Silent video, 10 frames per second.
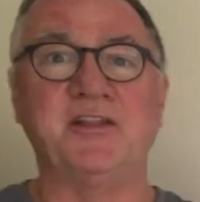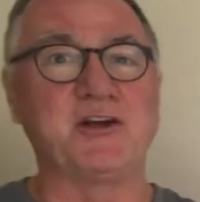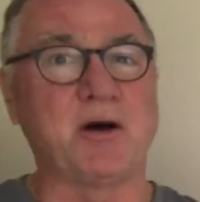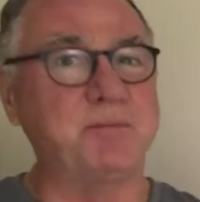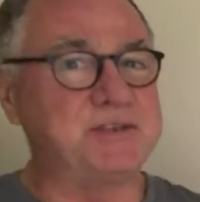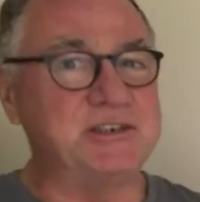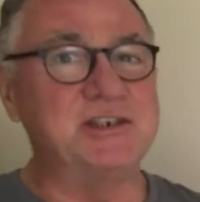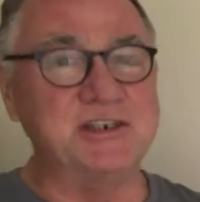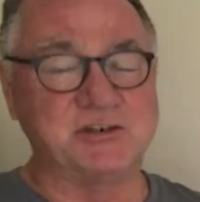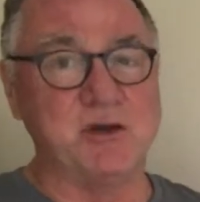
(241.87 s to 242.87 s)
The
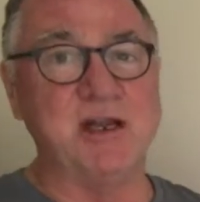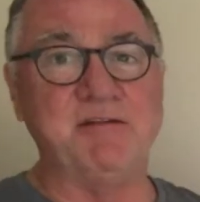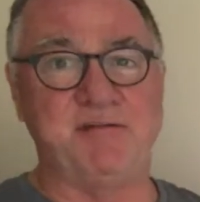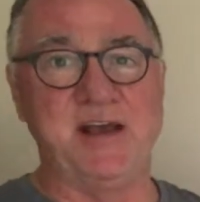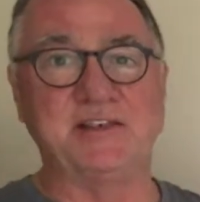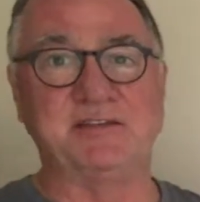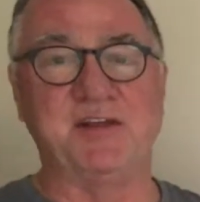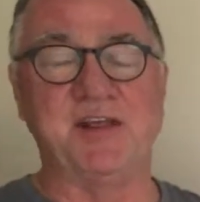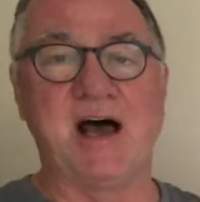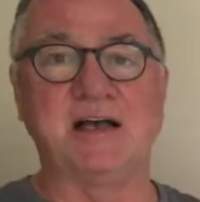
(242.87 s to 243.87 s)
competition is really fierce
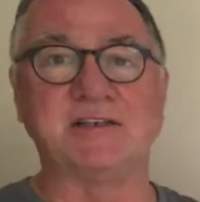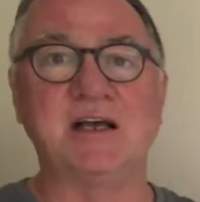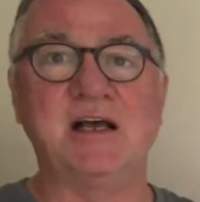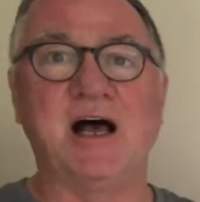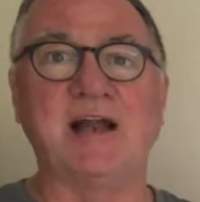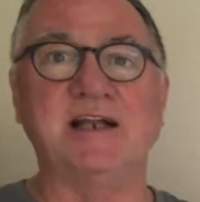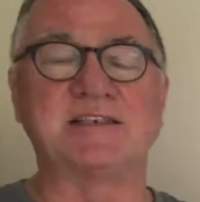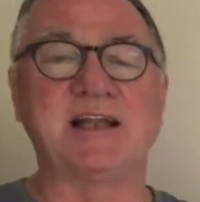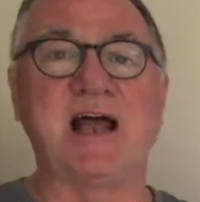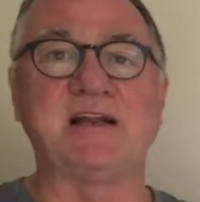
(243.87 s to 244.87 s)
for that, and
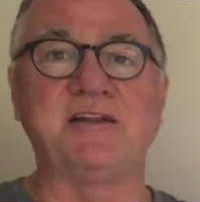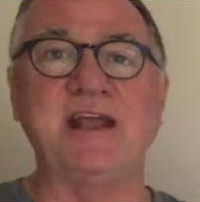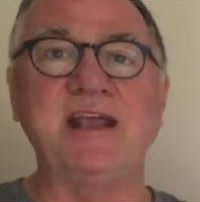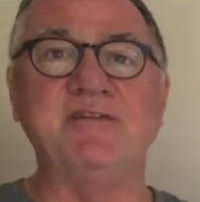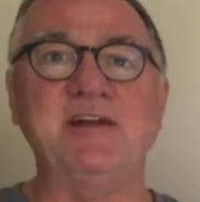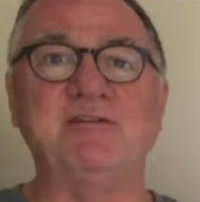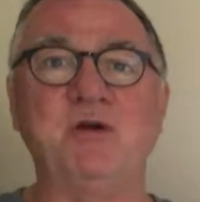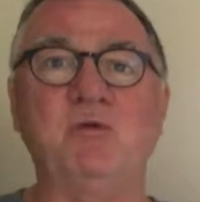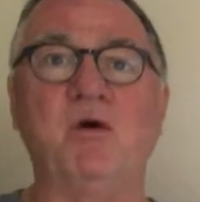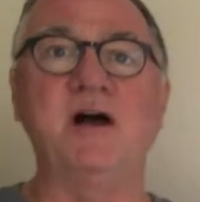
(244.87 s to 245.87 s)
it's likely that even if
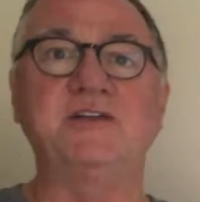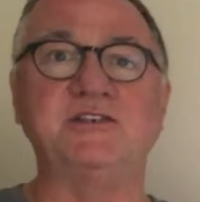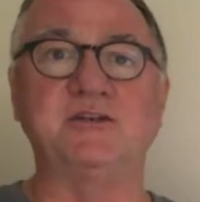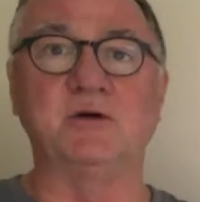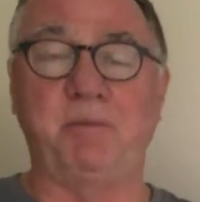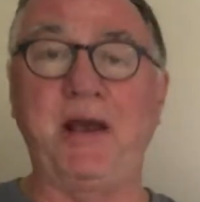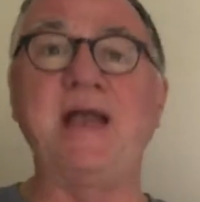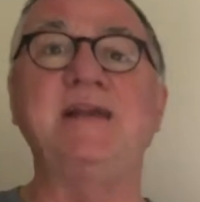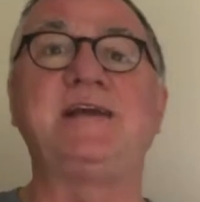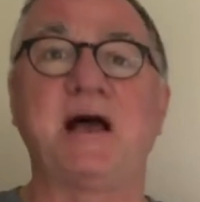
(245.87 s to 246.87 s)
we were to do a
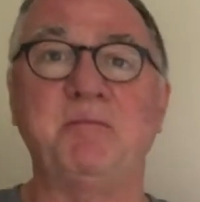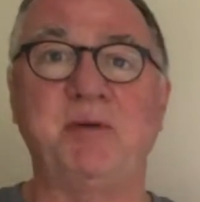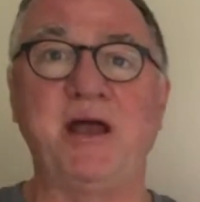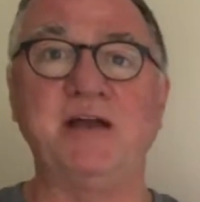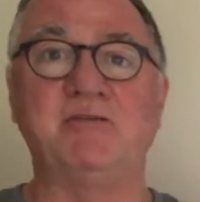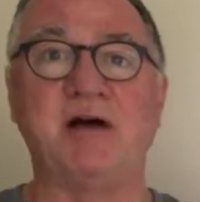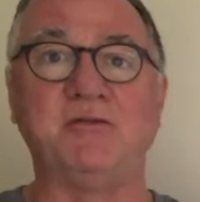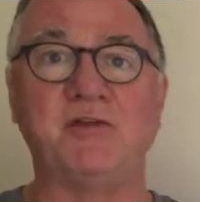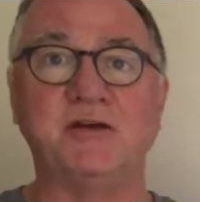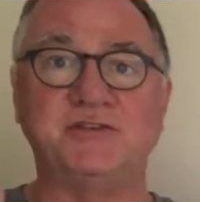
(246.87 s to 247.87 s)
paid campaign
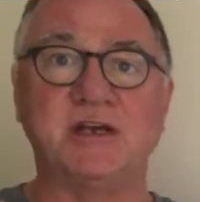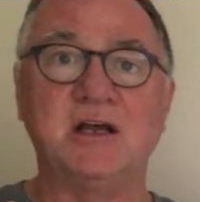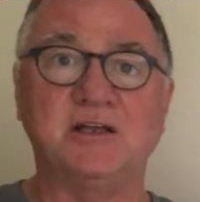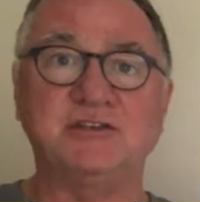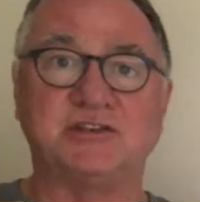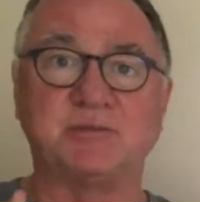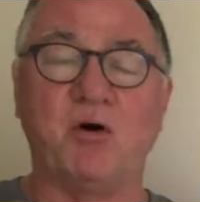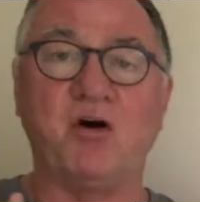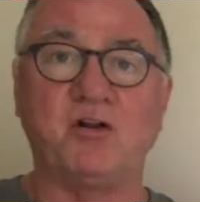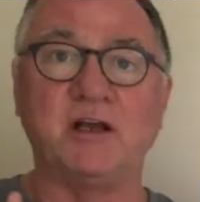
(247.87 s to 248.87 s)
around those
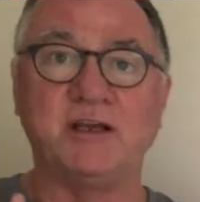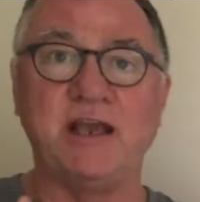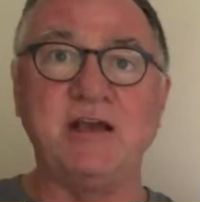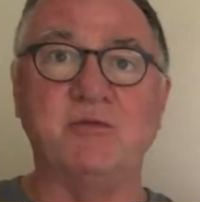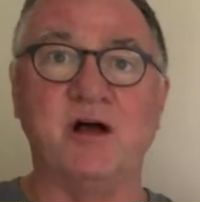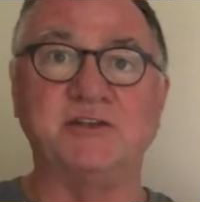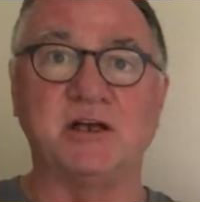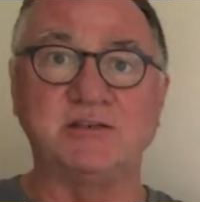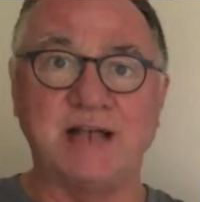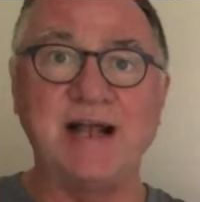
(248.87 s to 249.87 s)
small keywords,
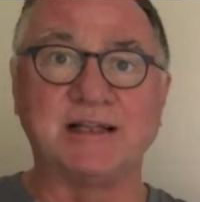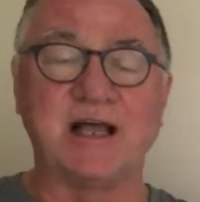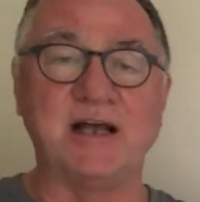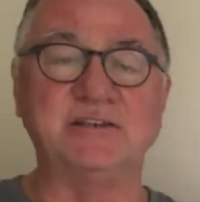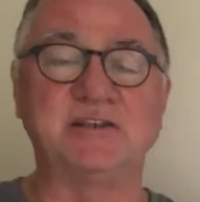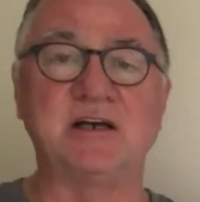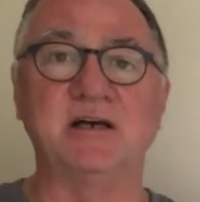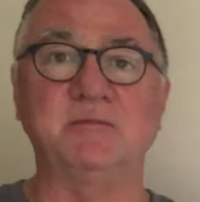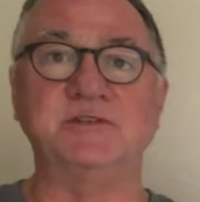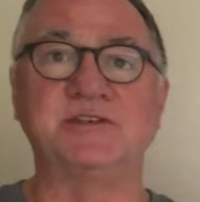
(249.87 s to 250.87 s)
those headline
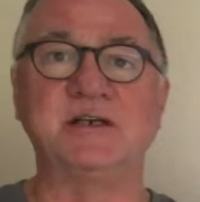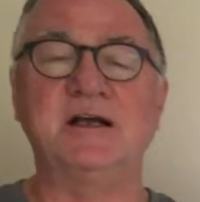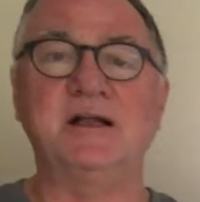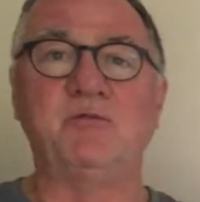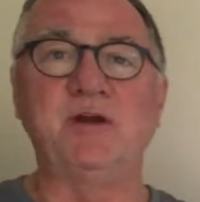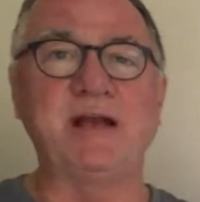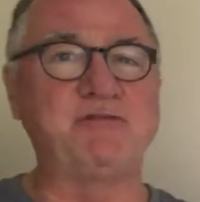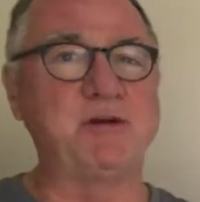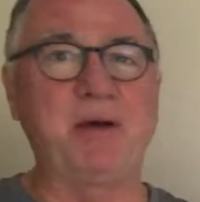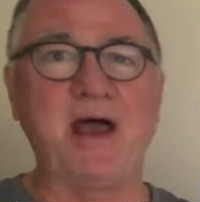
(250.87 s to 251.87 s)
terms, we'd
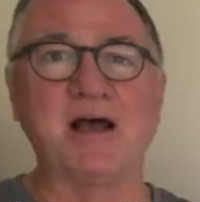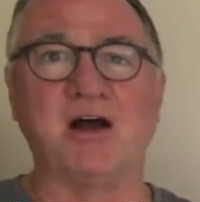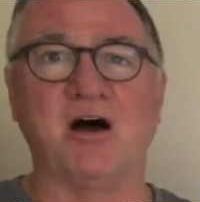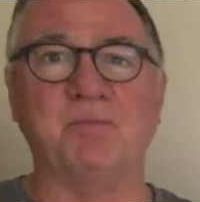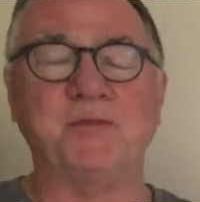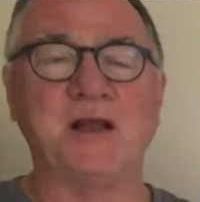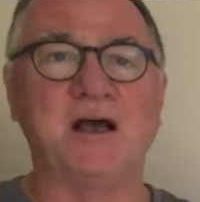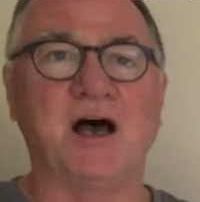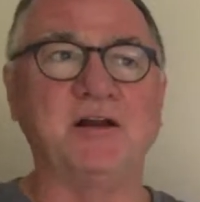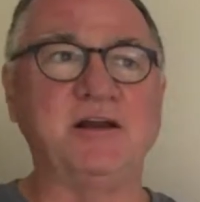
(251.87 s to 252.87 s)
have to pay a lot,
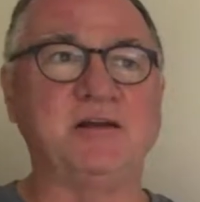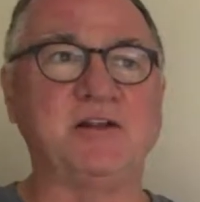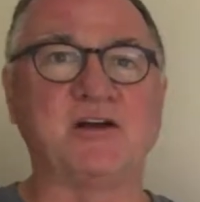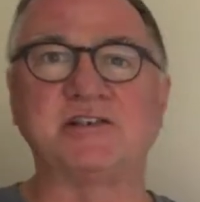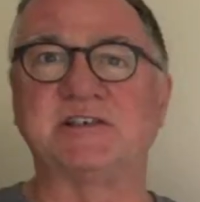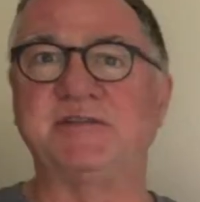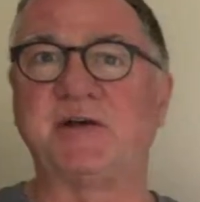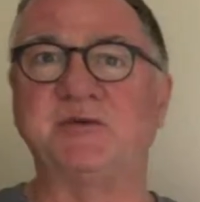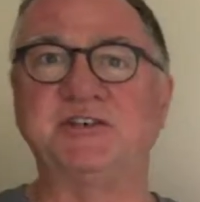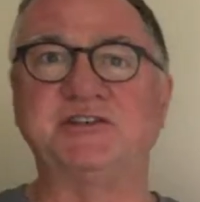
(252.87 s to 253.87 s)
and the cost of
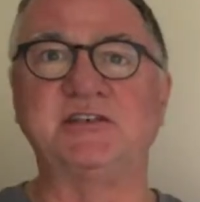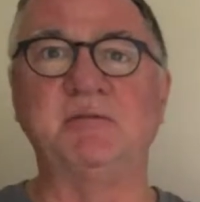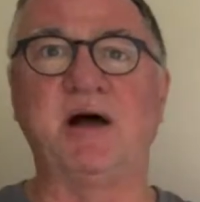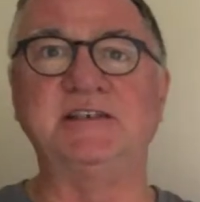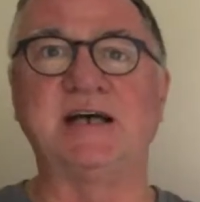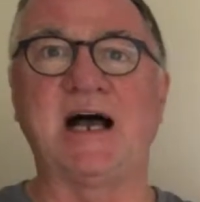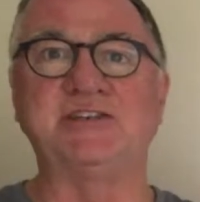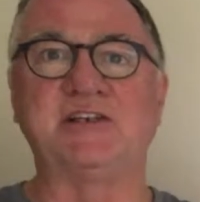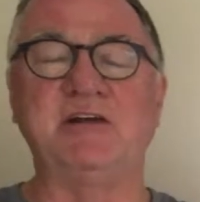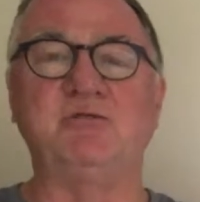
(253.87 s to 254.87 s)
acquisition might
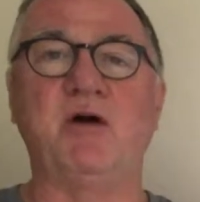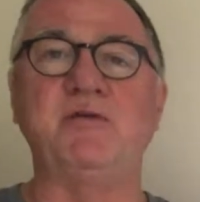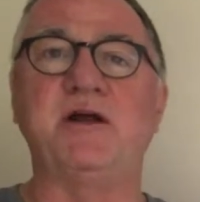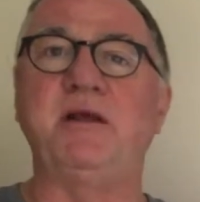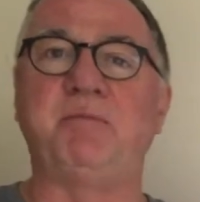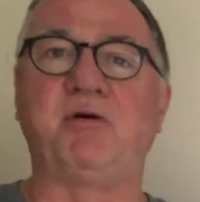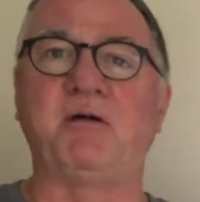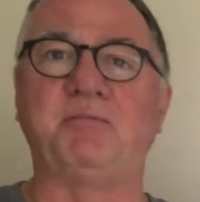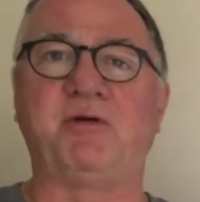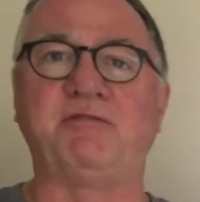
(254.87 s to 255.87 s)
actually erode any
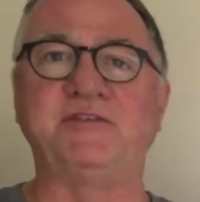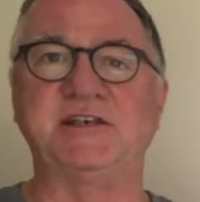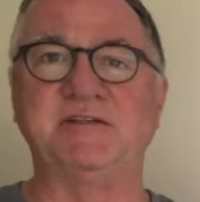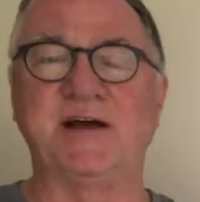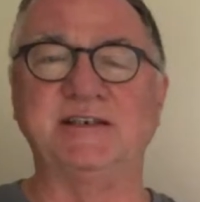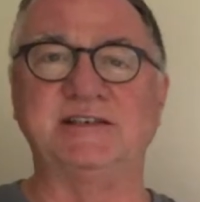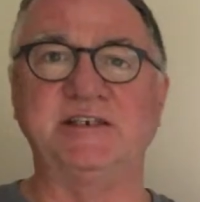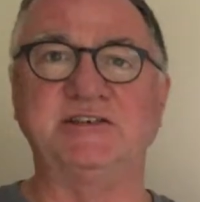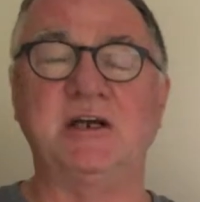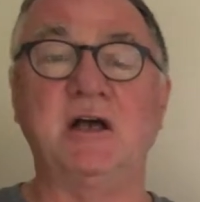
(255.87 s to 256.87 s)
profit
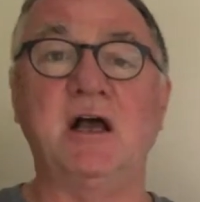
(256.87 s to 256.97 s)
advantage.